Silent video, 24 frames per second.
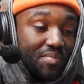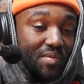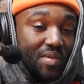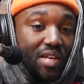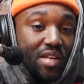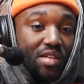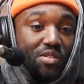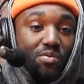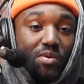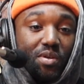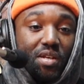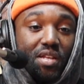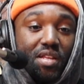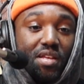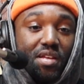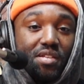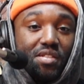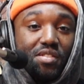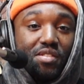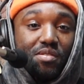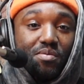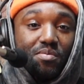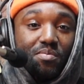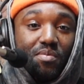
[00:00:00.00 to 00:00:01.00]
is what it
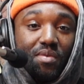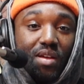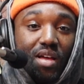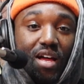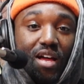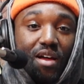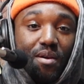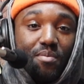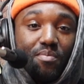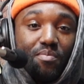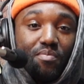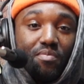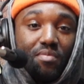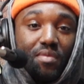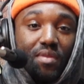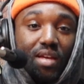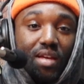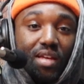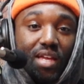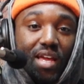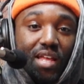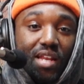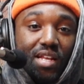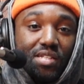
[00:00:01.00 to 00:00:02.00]
is.
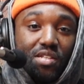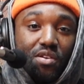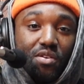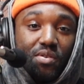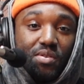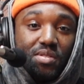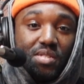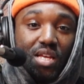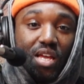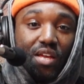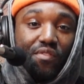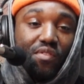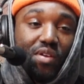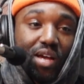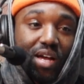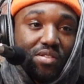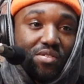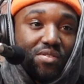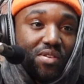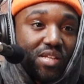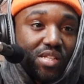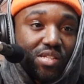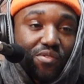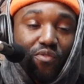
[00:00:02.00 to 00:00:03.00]
Again, as I always say, if you guys
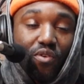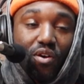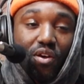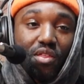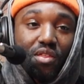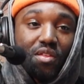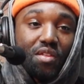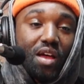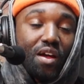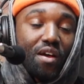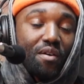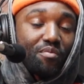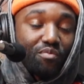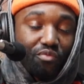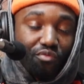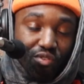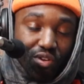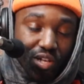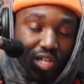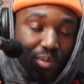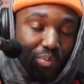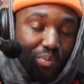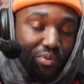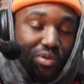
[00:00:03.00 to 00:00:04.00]
got this far,
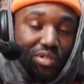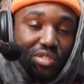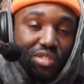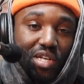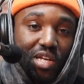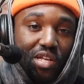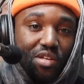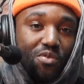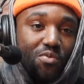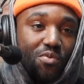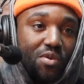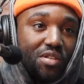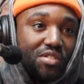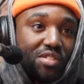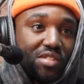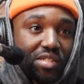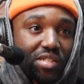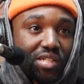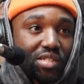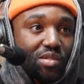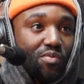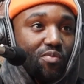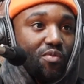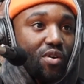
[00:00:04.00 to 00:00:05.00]
really appreciate you watching
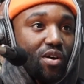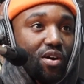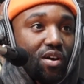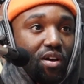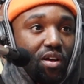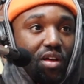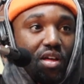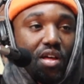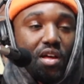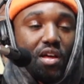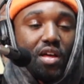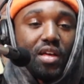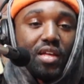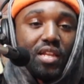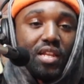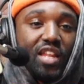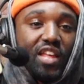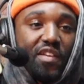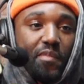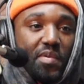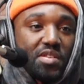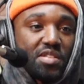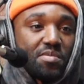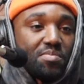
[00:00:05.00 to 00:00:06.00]
this far.
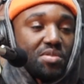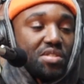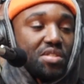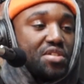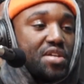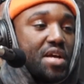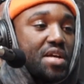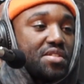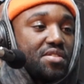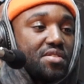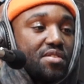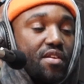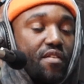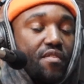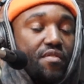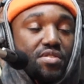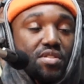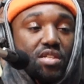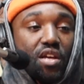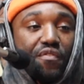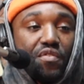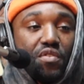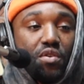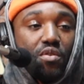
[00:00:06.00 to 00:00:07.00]
Leave me some suggestions of other
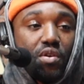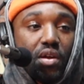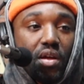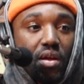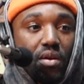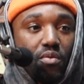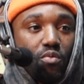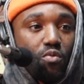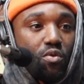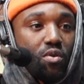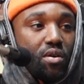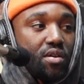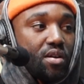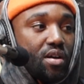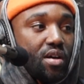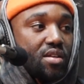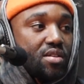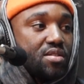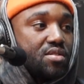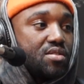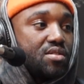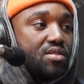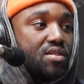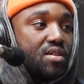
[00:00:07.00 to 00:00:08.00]
stuff you want
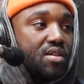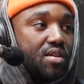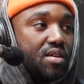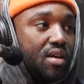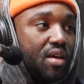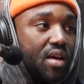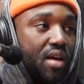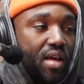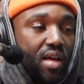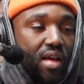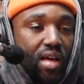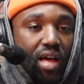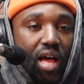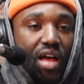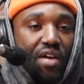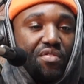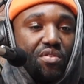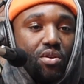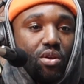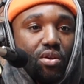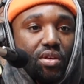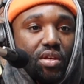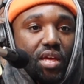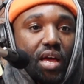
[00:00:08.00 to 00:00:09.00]
us to have a
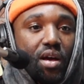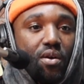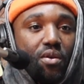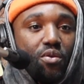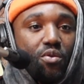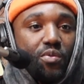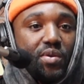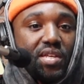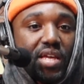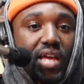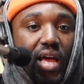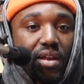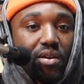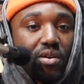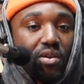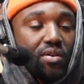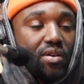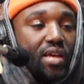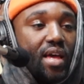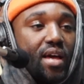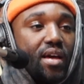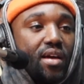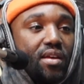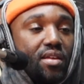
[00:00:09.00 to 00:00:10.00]
look at or we can
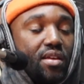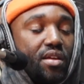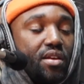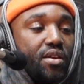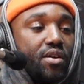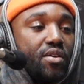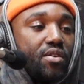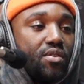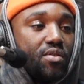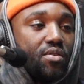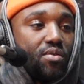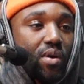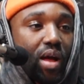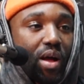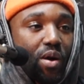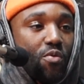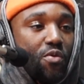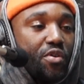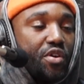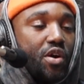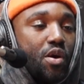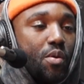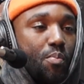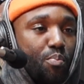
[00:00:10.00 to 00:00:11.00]
look at, you know. I
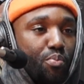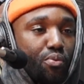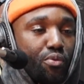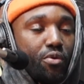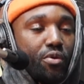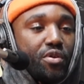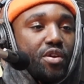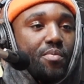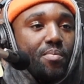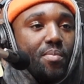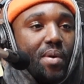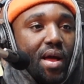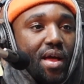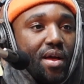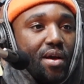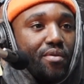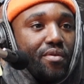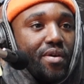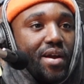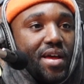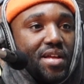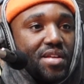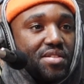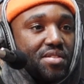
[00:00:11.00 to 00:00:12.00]
want to broaden my
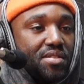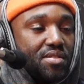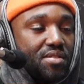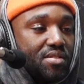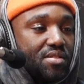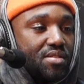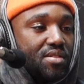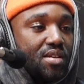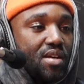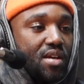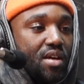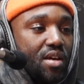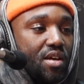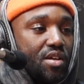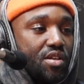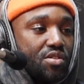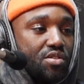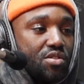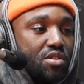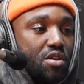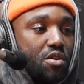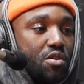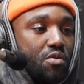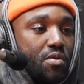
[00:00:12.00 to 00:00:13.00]
horizons.
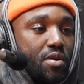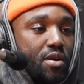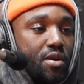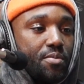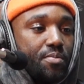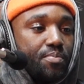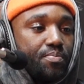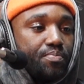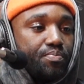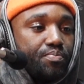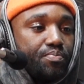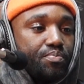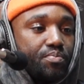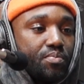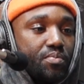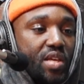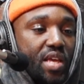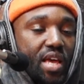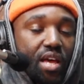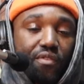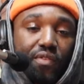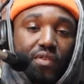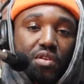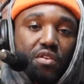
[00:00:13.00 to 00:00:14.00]
So,
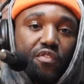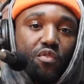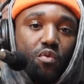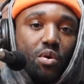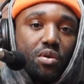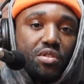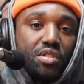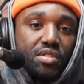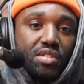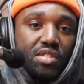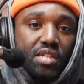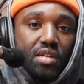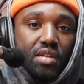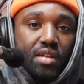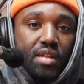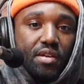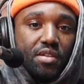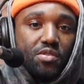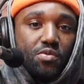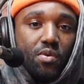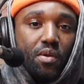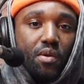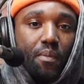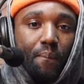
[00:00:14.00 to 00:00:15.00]
thank you for watching. See you
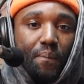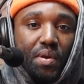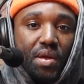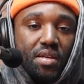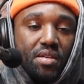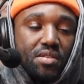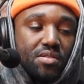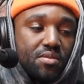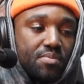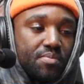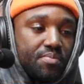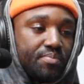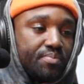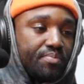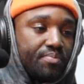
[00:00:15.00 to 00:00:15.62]
next one. Peace.